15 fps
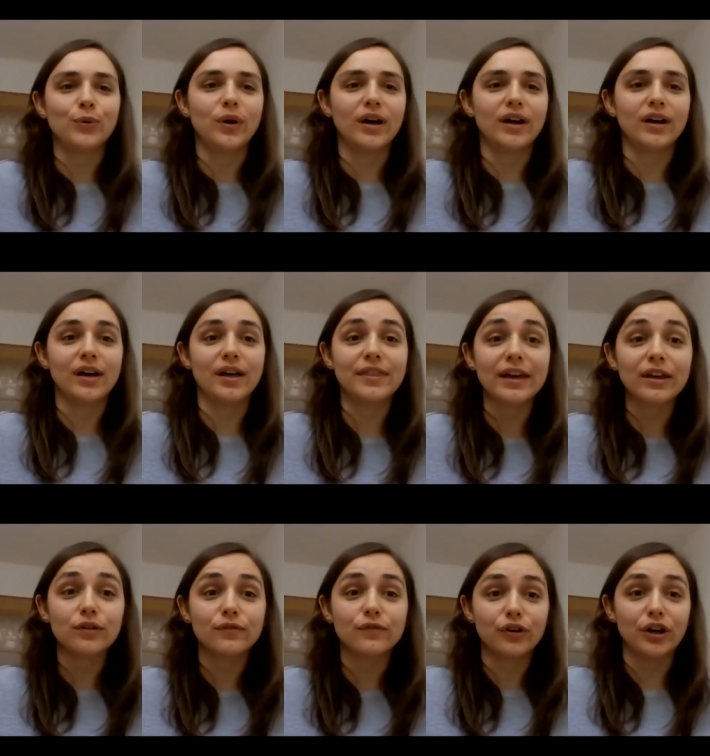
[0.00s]
uh, thank
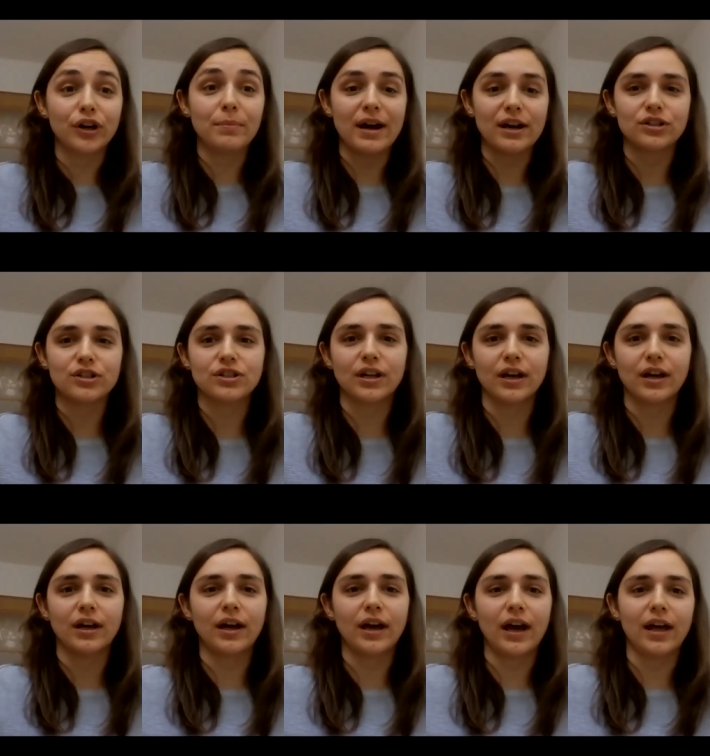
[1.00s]
you very much,
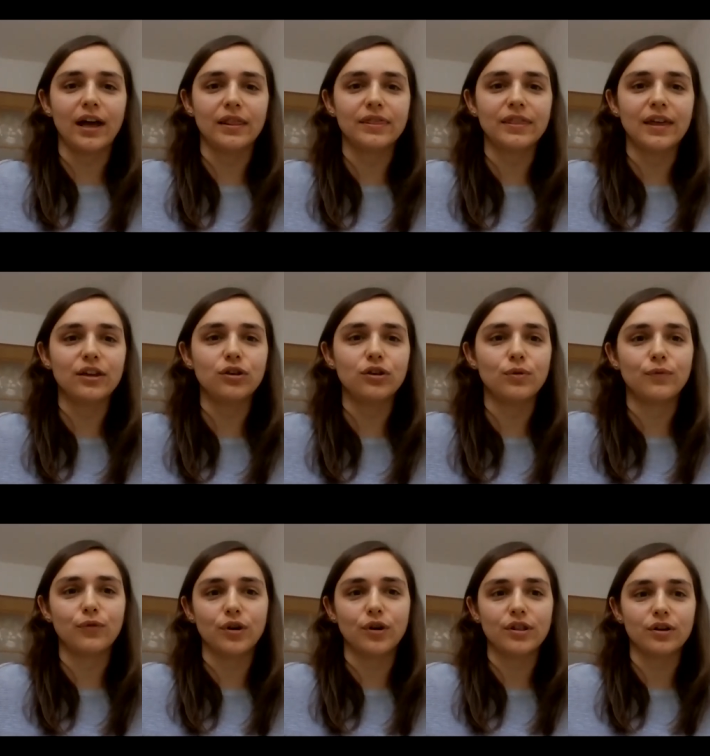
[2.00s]
uh, and thank you
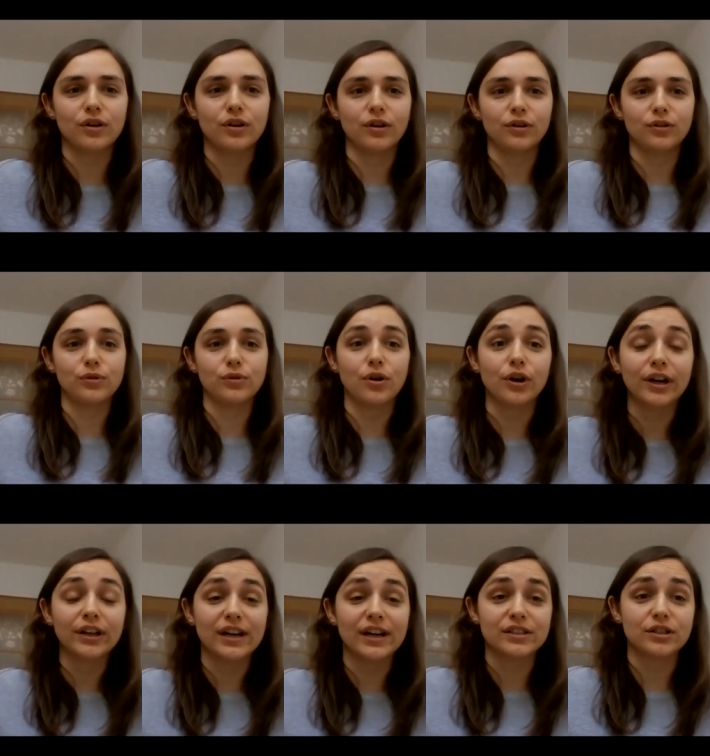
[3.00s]
for the to the
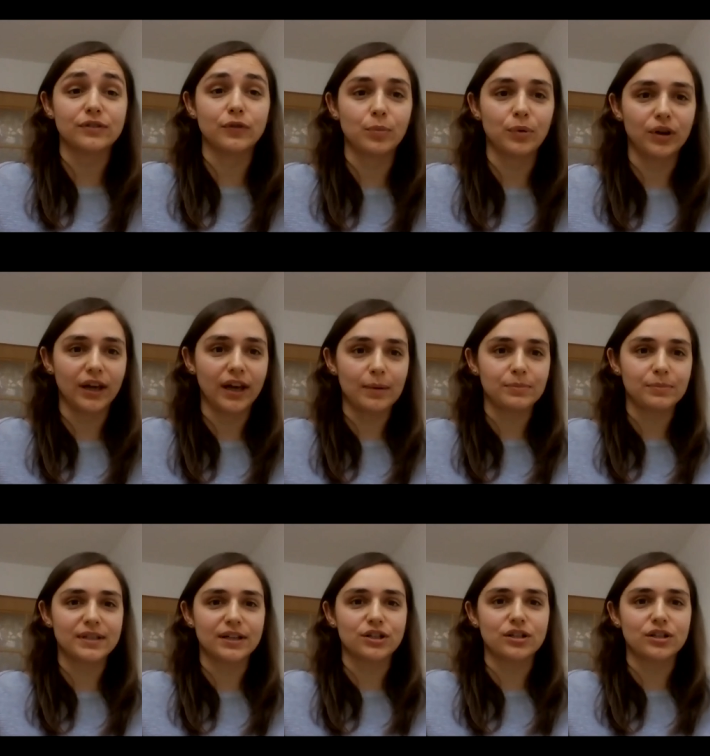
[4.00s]
organizers for putting up
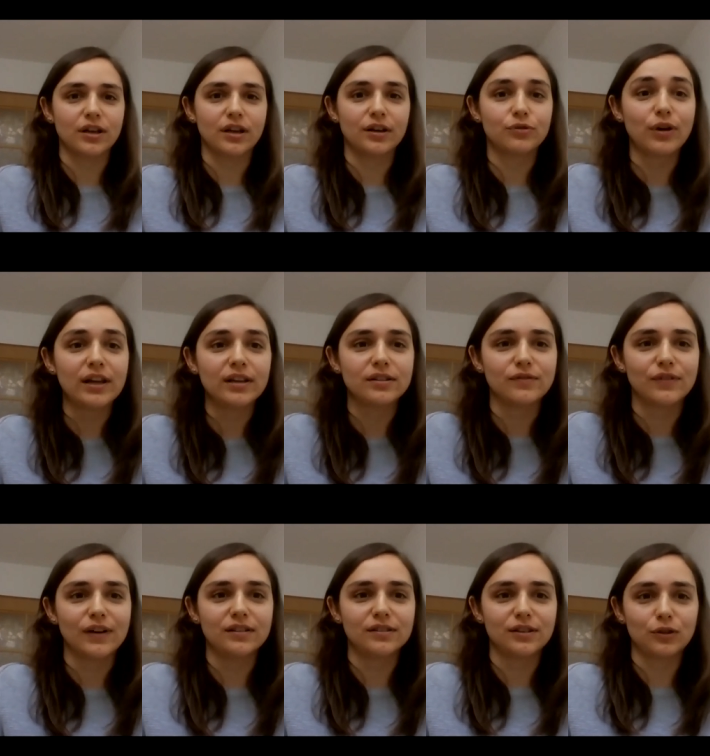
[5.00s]
such a great
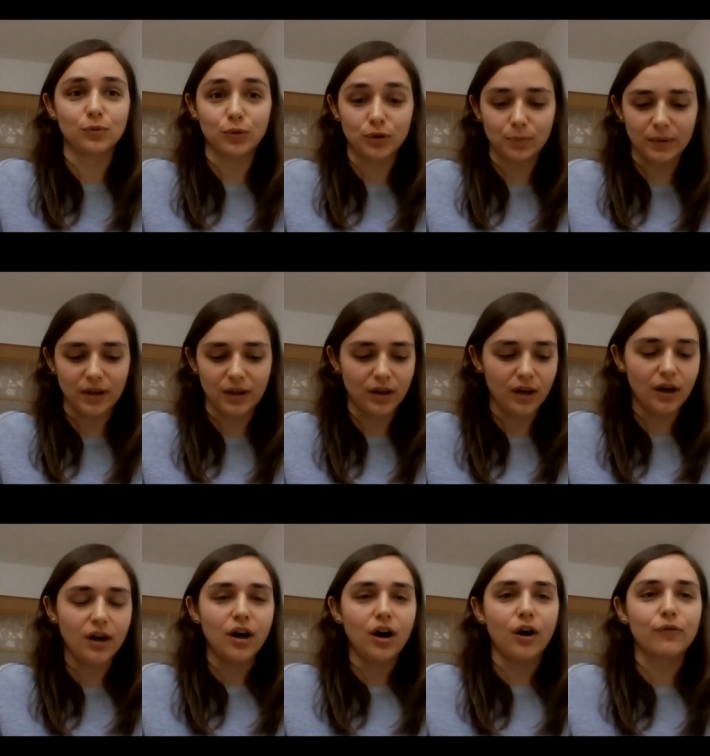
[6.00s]
event. It would be,
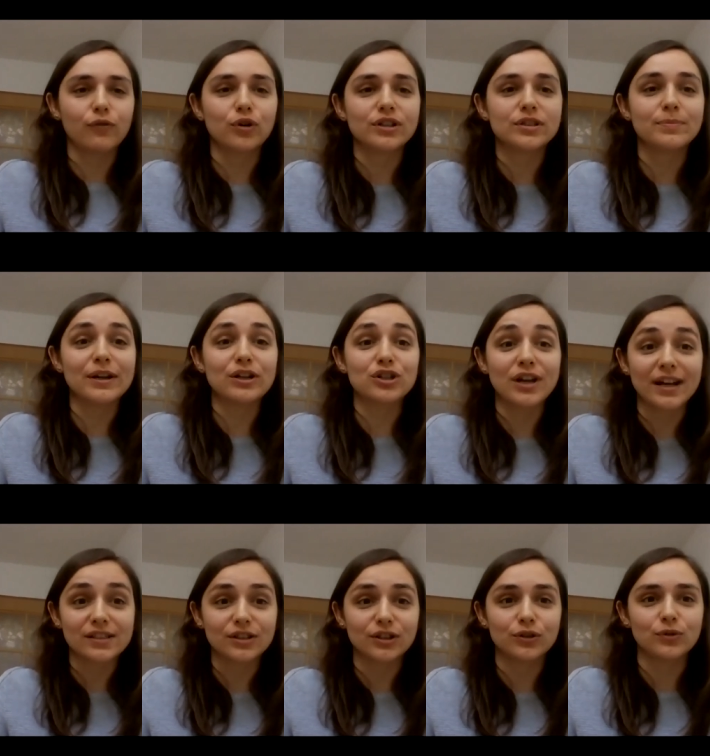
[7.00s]
of course, much
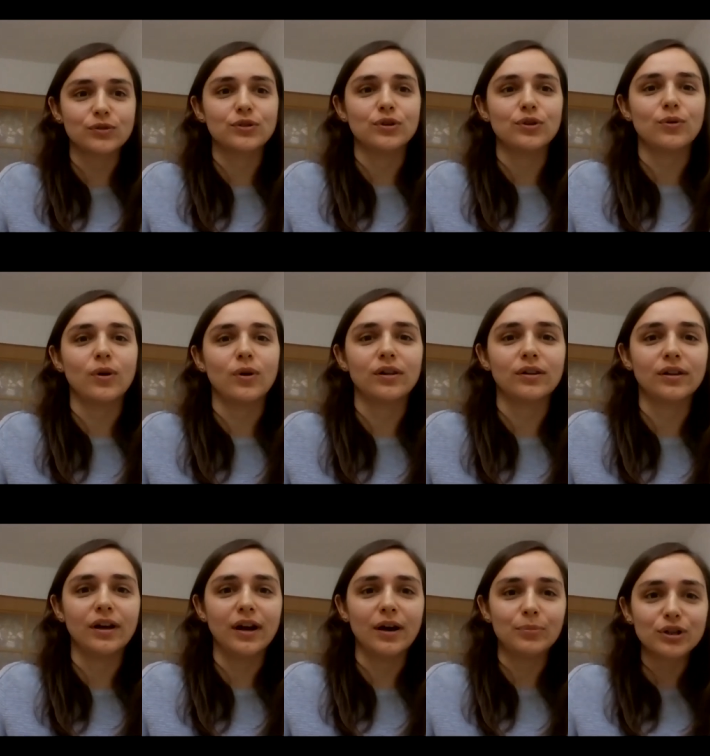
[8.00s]
nicer to see you all
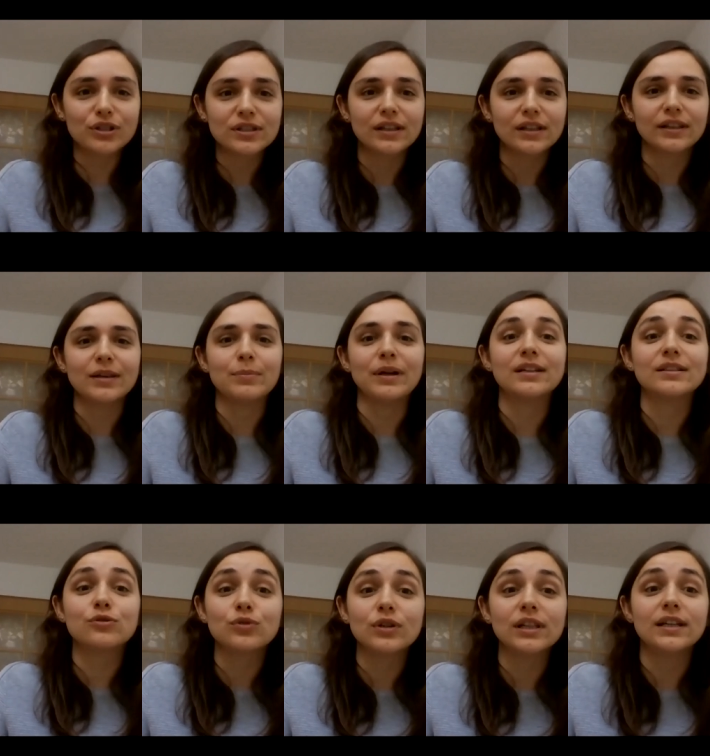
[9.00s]
uh, personally, but
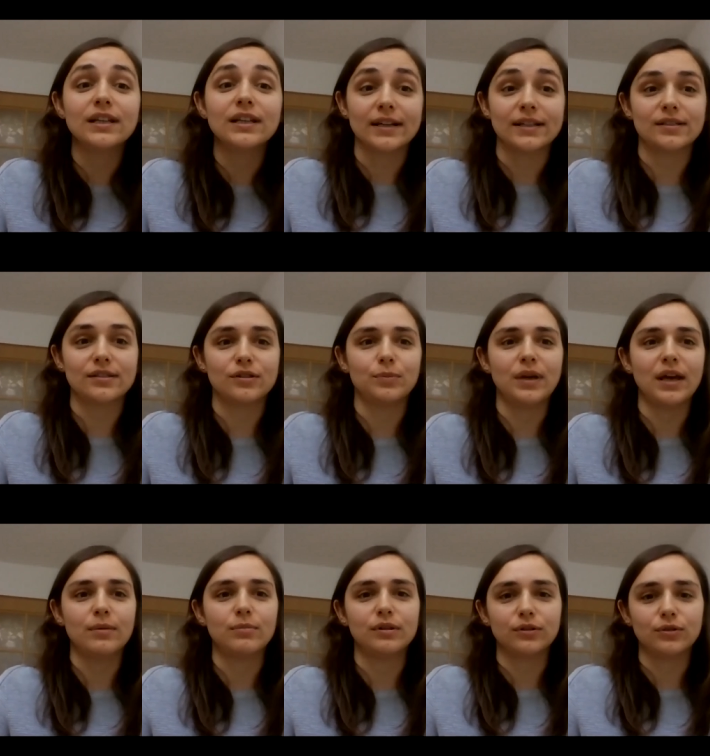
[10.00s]
it's really nice to be
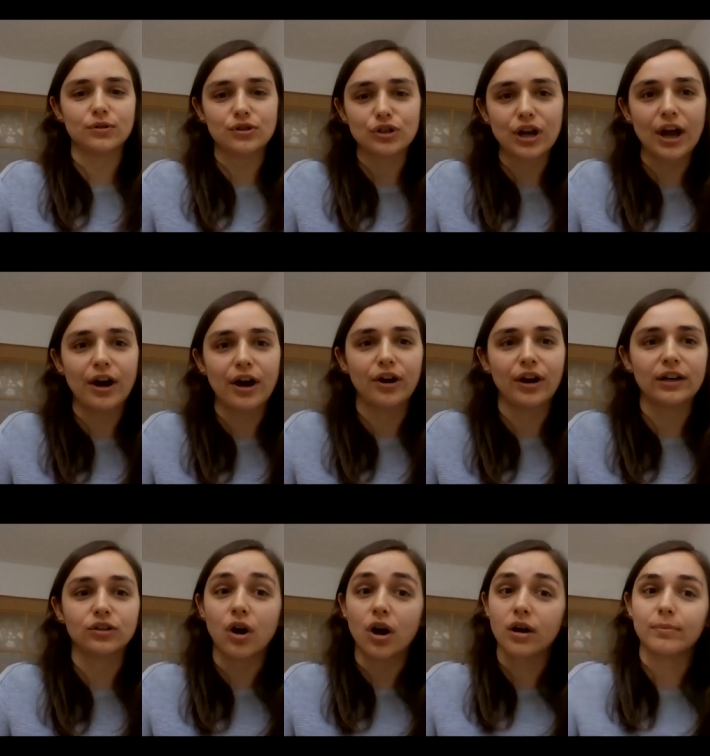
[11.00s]
able to share and
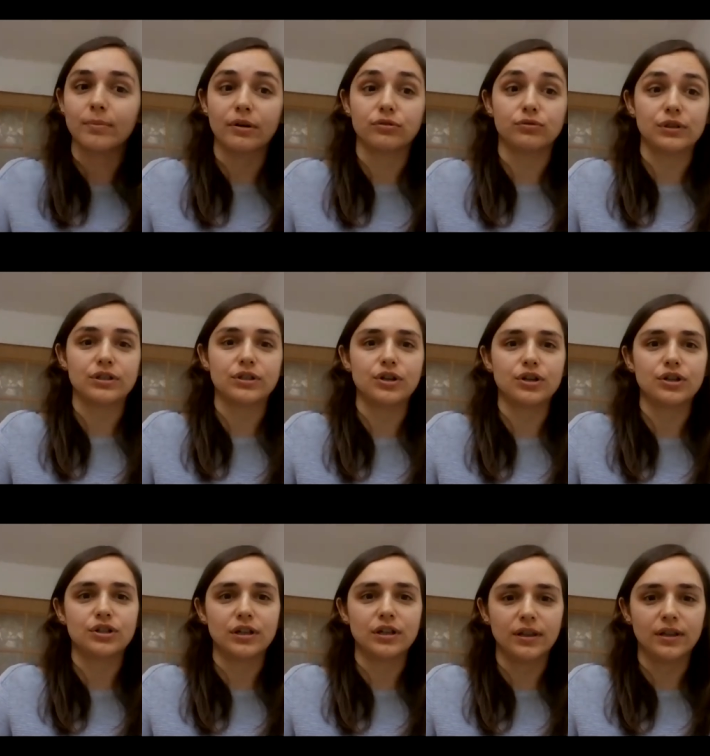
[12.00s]
talk about research
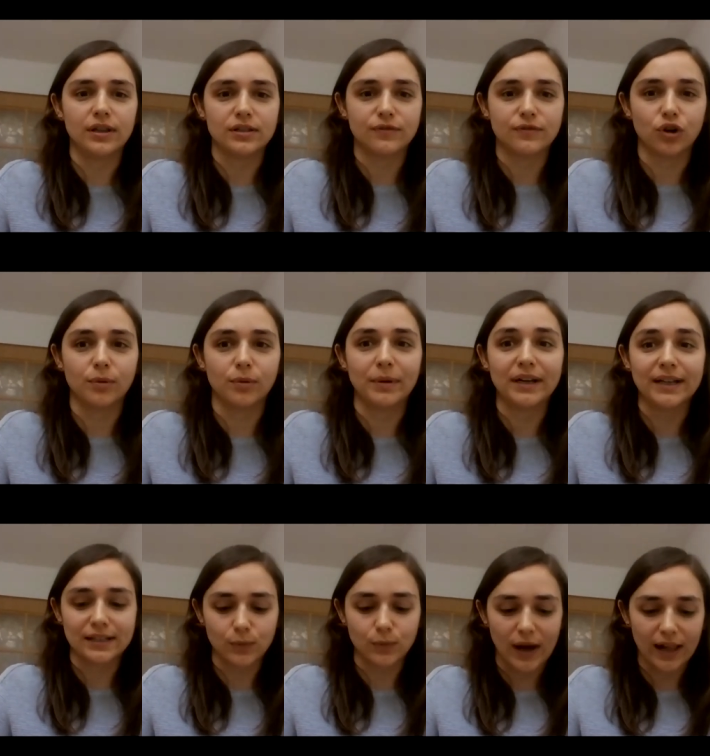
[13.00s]
in this format
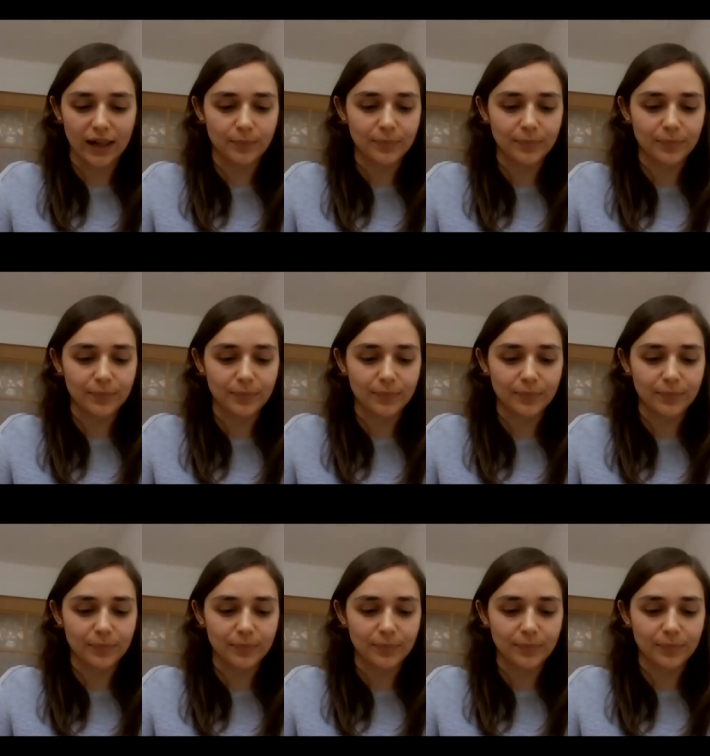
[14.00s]
as well.